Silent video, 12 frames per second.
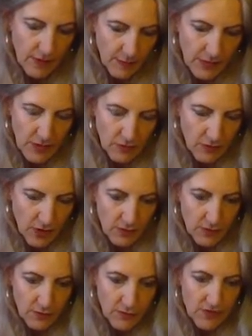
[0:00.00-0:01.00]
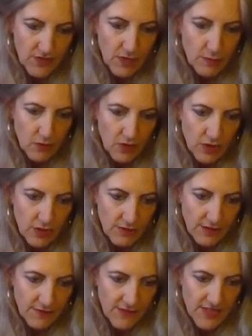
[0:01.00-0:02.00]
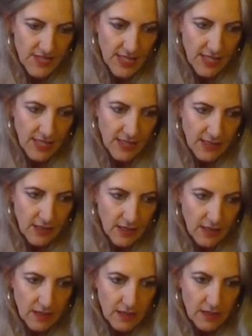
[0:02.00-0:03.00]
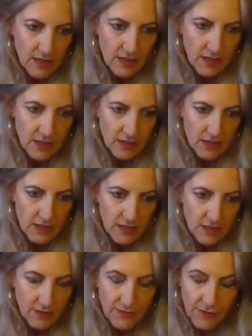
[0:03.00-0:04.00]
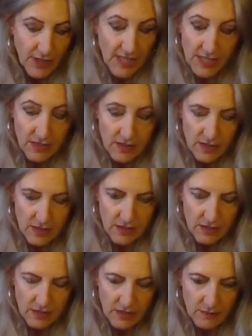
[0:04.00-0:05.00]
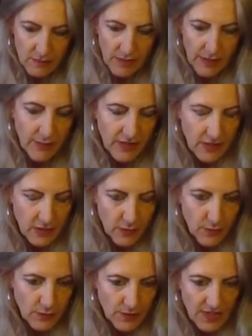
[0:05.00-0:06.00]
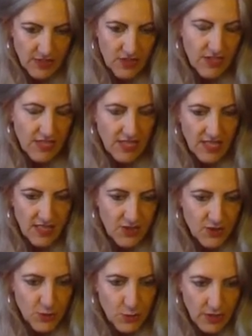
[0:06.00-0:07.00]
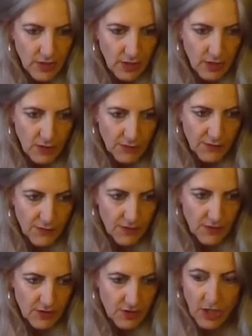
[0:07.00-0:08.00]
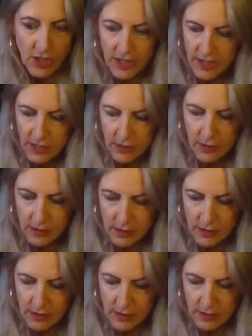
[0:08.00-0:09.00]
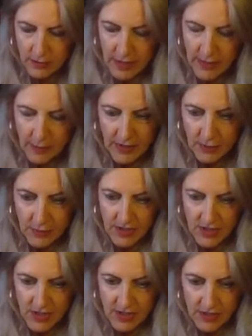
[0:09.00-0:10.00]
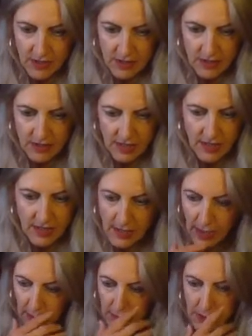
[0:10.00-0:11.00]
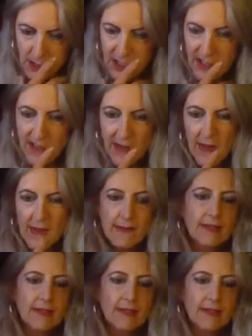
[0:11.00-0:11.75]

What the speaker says: Maybe you know someone who lives there, a friend. Maybe you're into the history of China. Maybe you're into the culture.